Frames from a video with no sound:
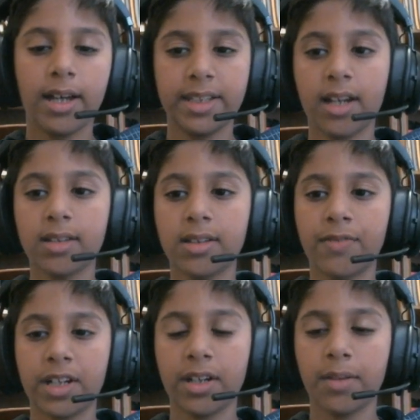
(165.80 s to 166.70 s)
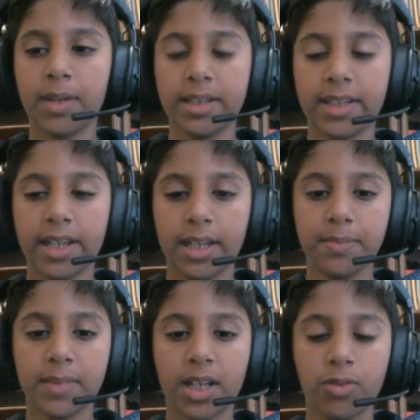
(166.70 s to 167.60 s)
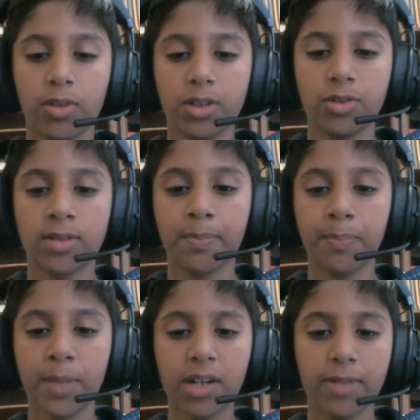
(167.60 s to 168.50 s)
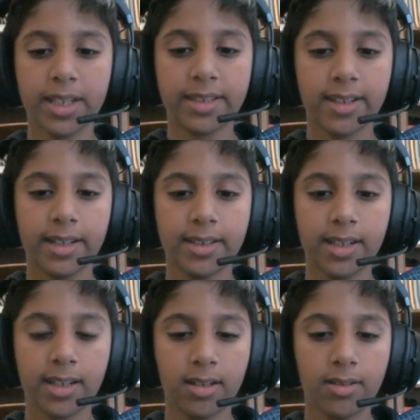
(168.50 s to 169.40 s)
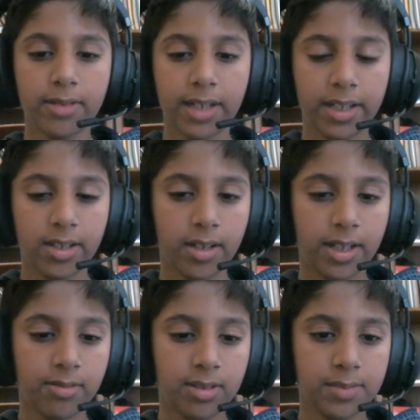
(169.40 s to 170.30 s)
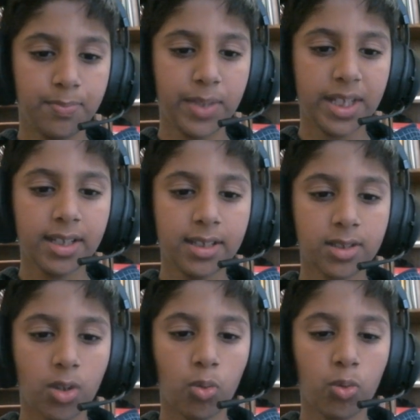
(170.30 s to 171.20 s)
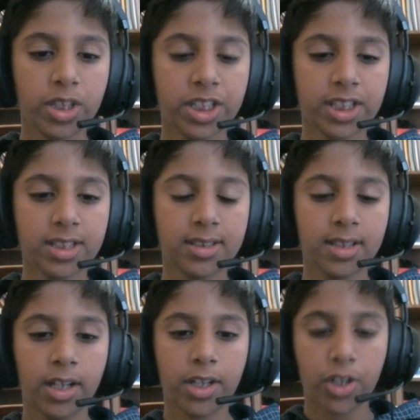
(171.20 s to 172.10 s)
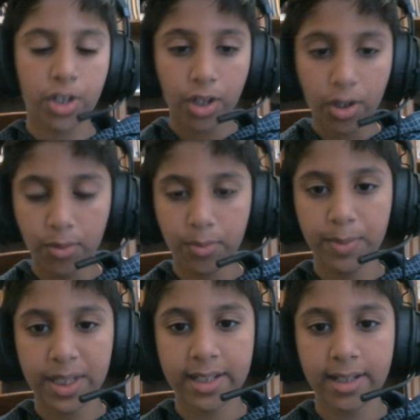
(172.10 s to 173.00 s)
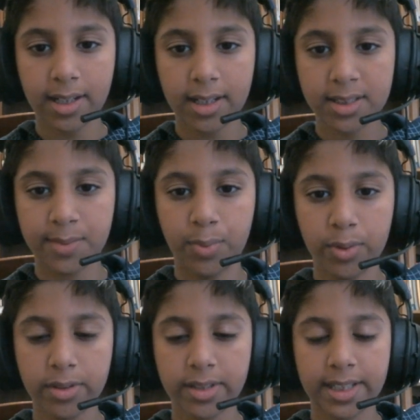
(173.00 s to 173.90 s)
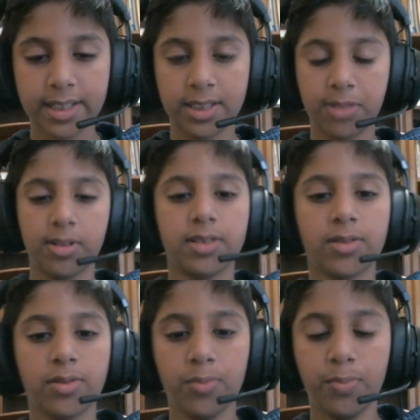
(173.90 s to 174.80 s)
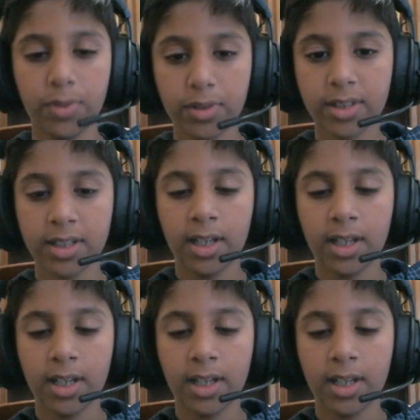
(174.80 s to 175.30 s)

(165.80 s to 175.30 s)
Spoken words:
other variable name that you want to compare with, and then look, a dot equals b, so which is true because book is equals to book.